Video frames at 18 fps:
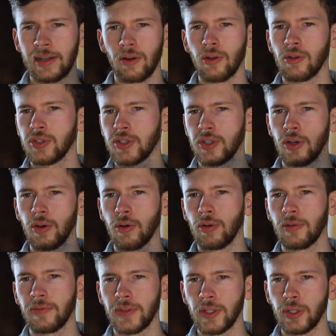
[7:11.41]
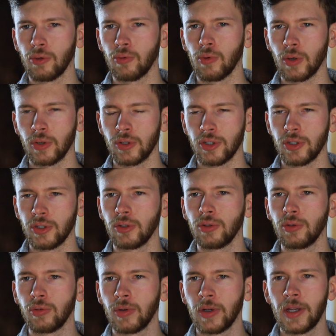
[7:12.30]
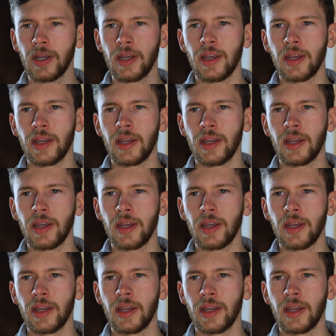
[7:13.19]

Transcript: And also, if you were to,